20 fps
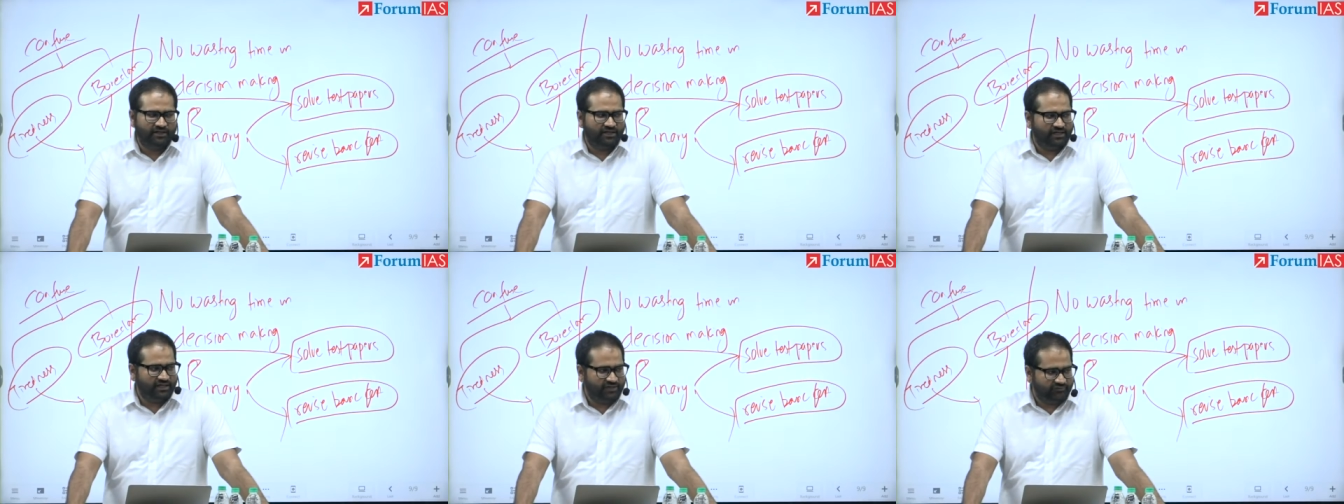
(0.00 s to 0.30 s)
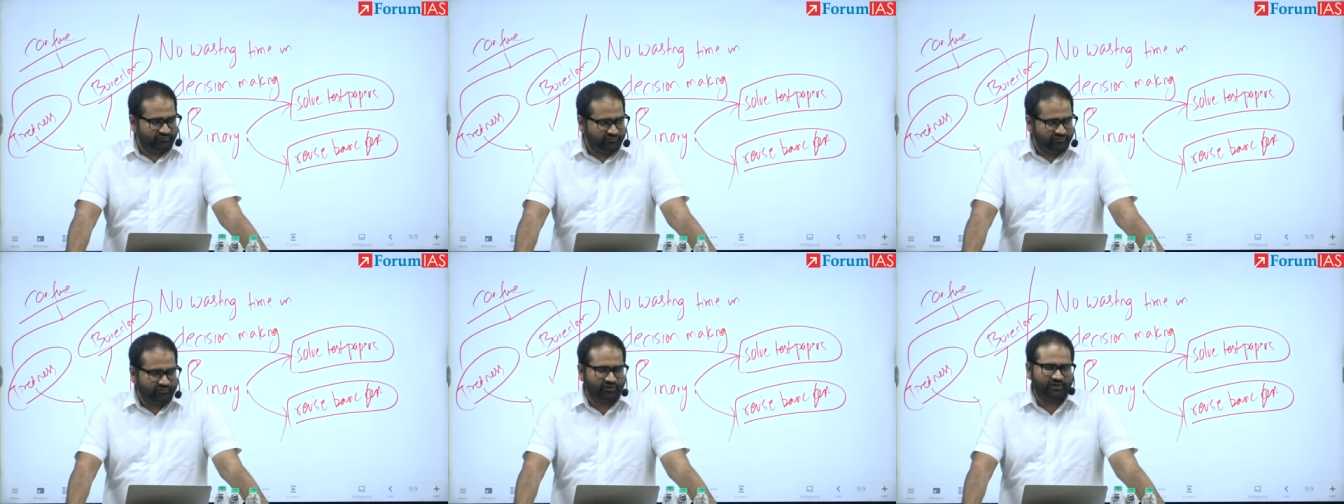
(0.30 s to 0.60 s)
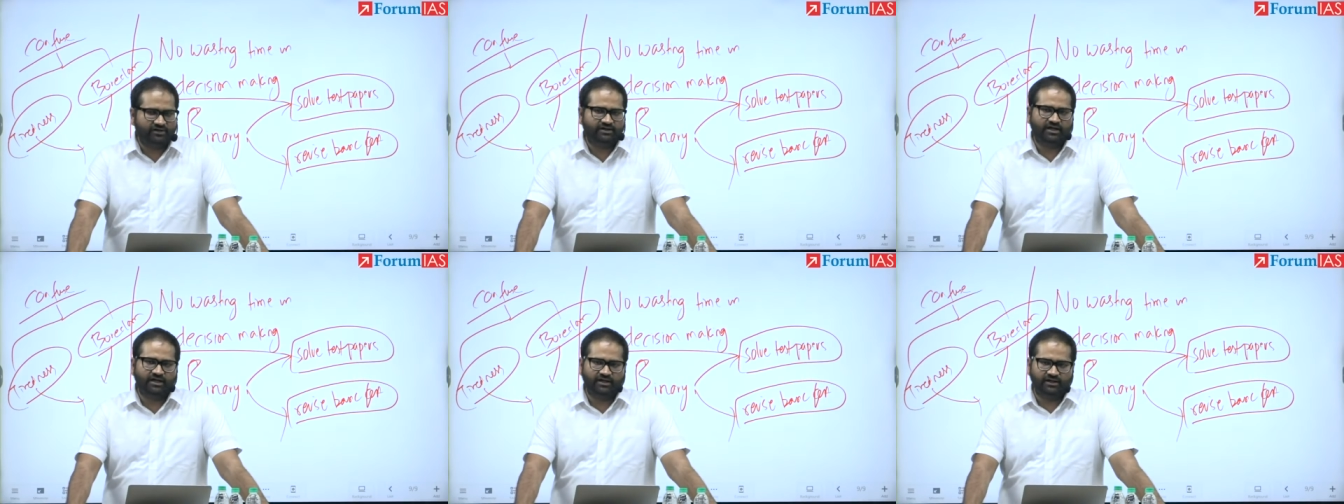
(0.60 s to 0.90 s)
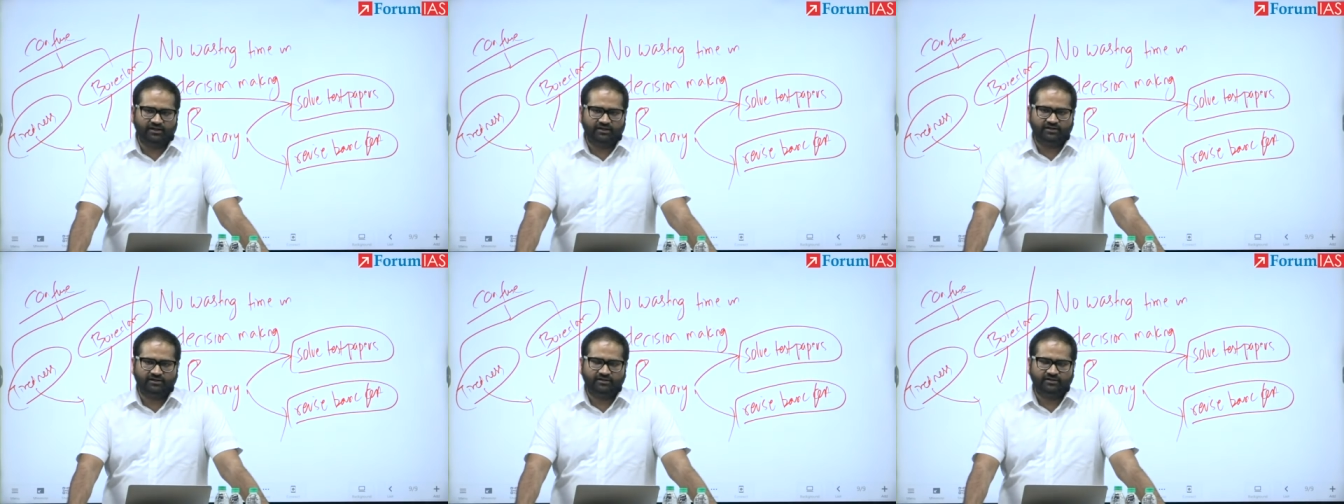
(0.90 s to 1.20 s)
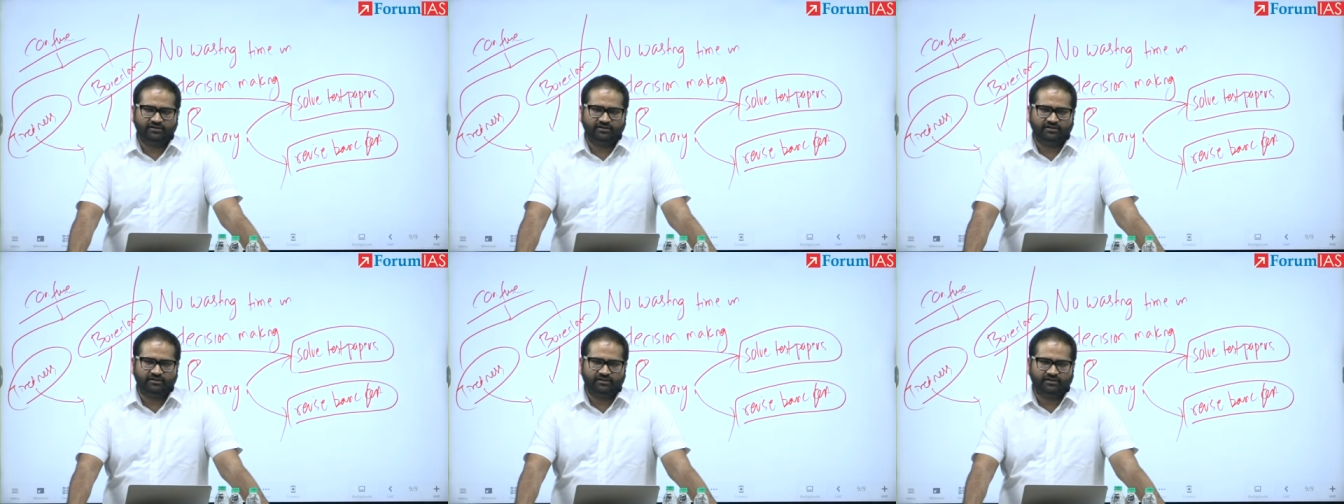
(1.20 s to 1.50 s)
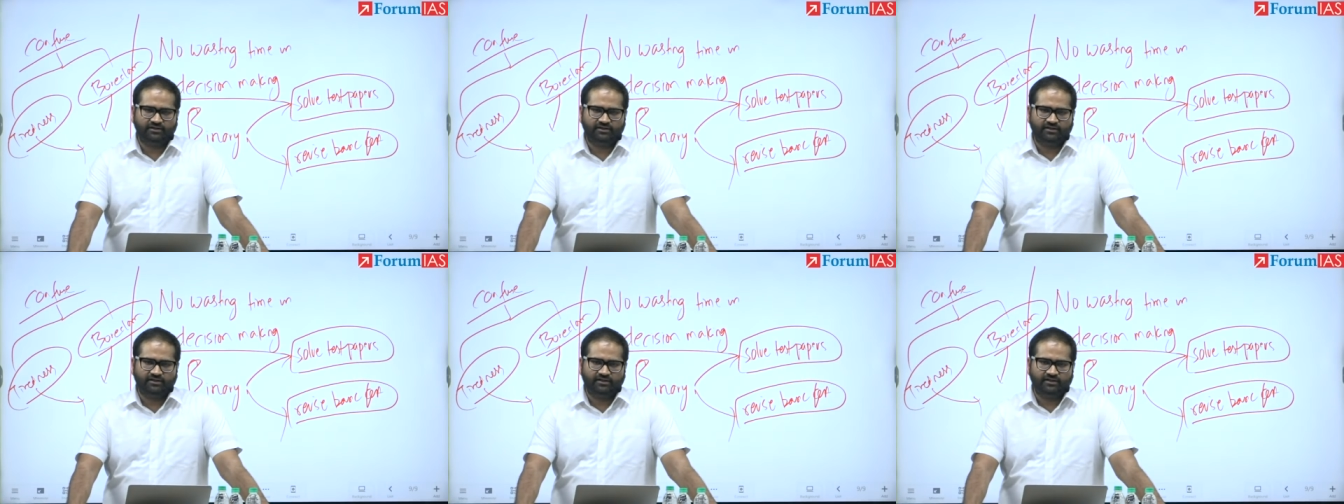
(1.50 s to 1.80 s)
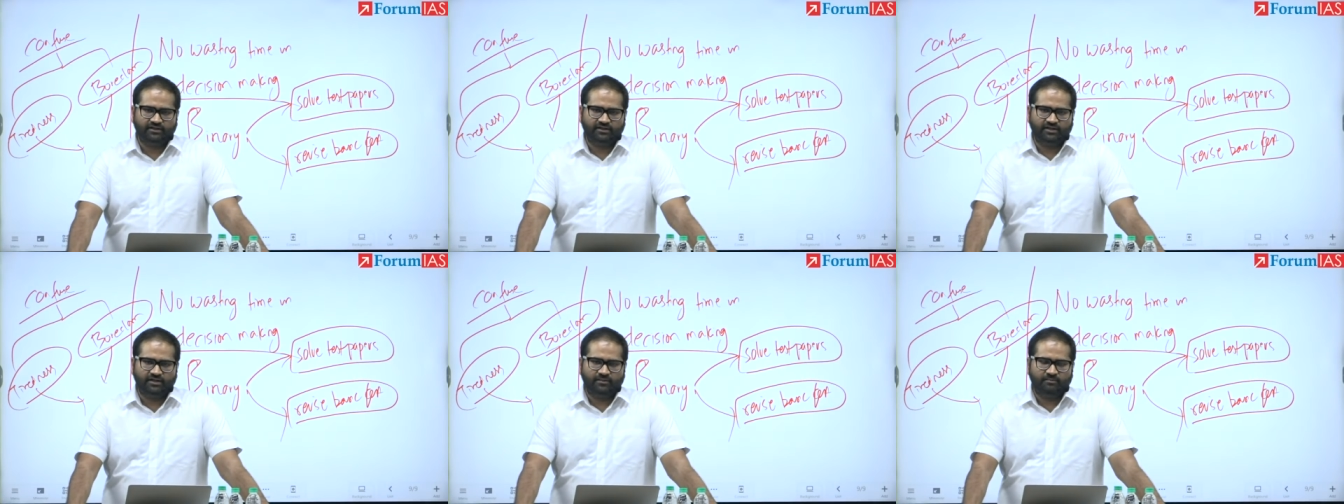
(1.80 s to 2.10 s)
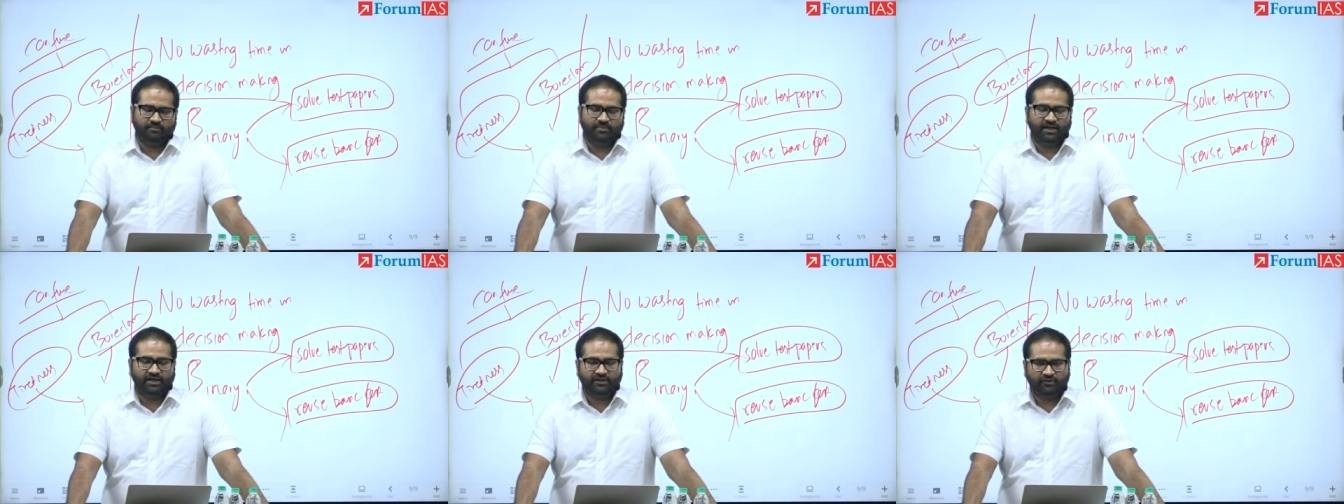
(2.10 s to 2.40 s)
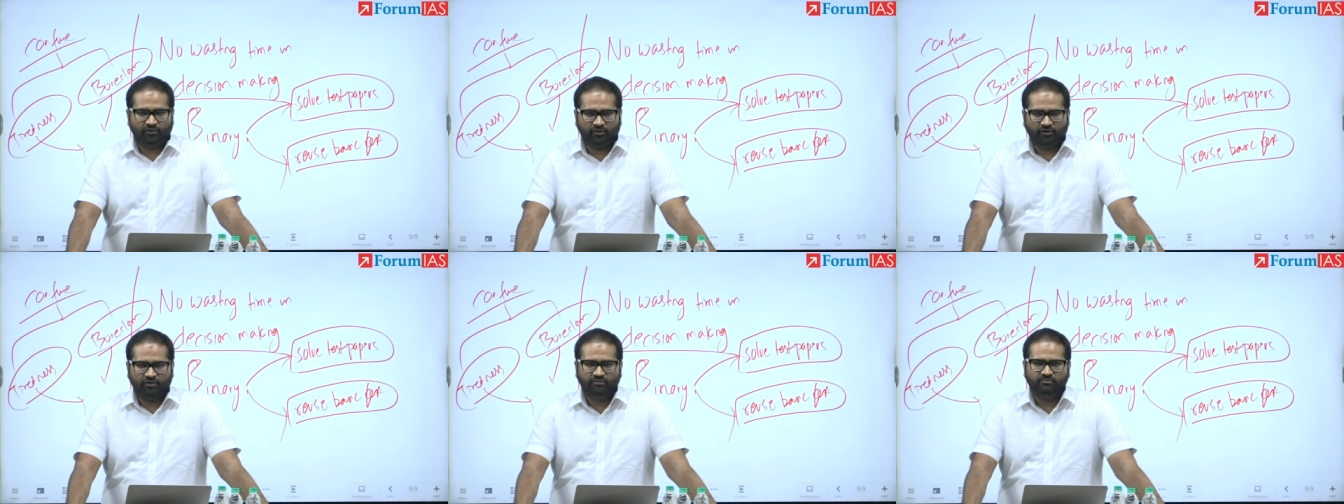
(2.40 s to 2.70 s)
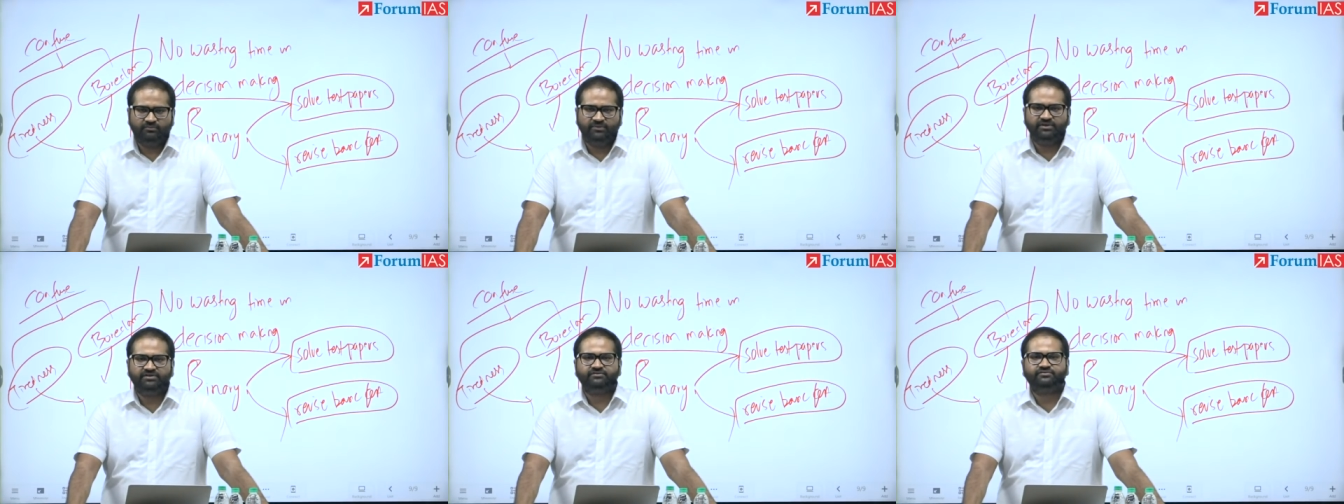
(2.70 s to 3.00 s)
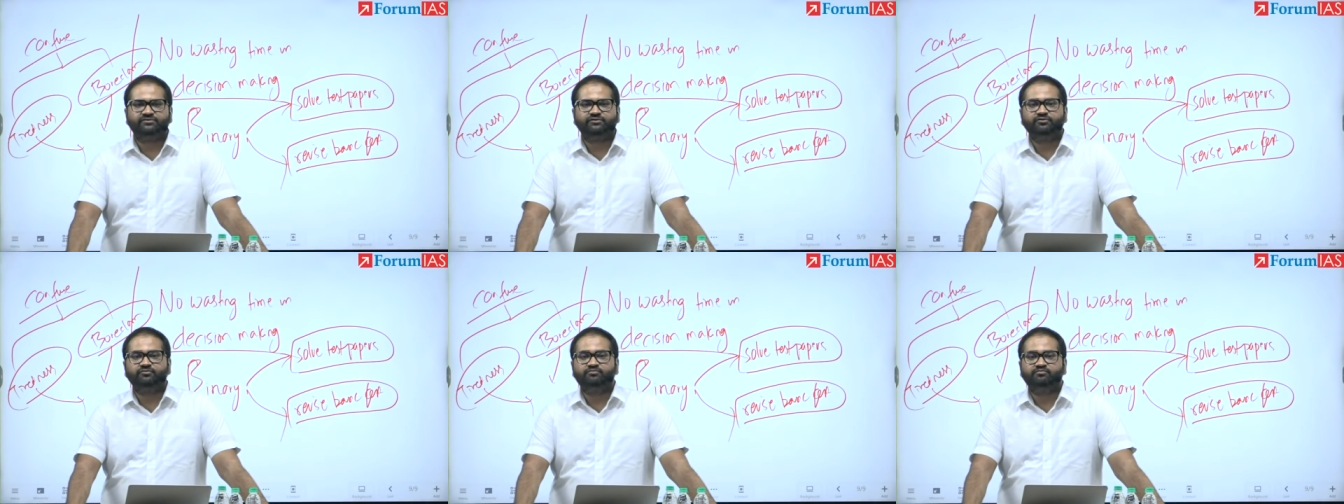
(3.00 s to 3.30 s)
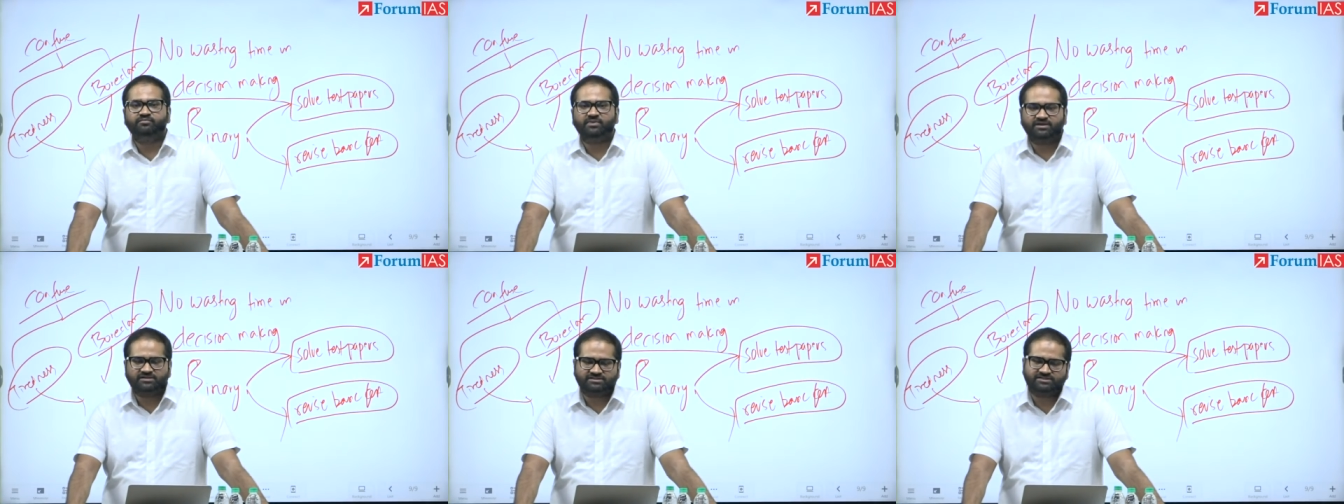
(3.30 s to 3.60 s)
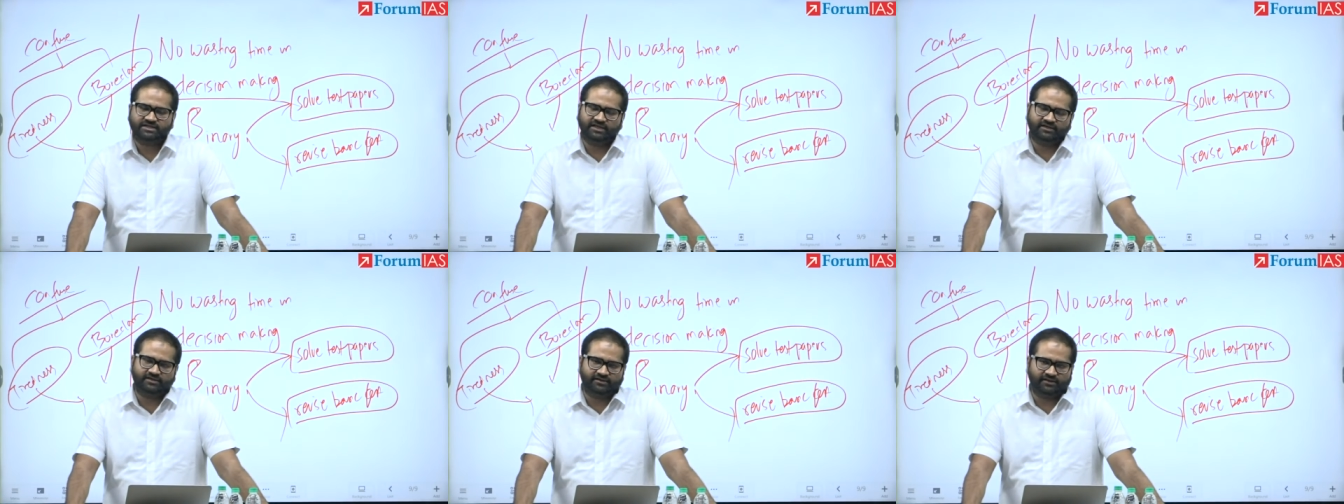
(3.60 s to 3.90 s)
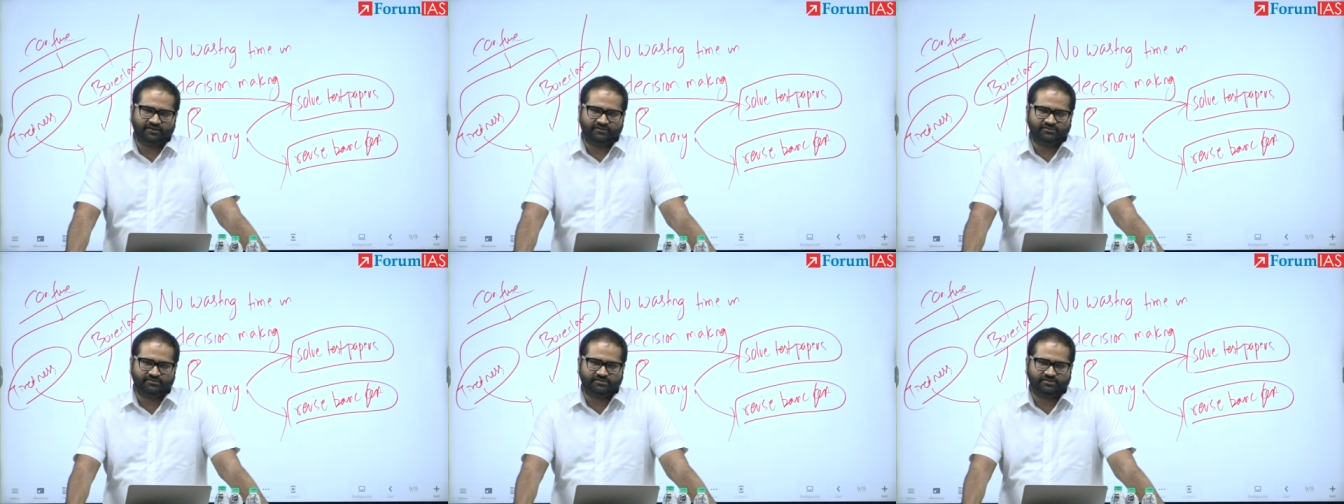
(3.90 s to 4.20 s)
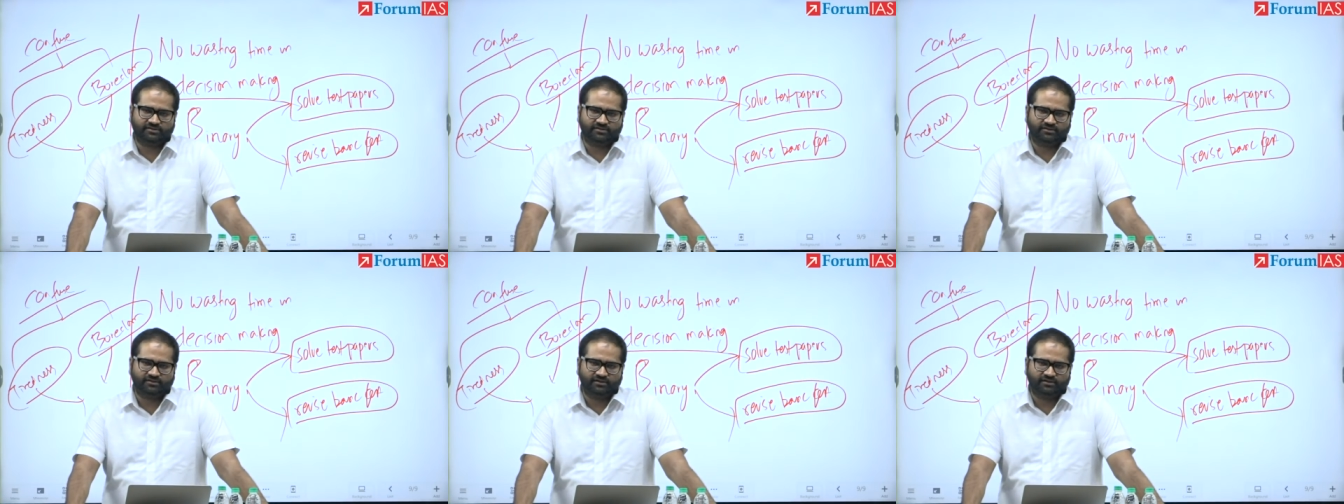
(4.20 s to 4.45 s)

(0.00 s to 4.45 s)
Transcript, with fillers: If you are tired, by all means, you must take rest.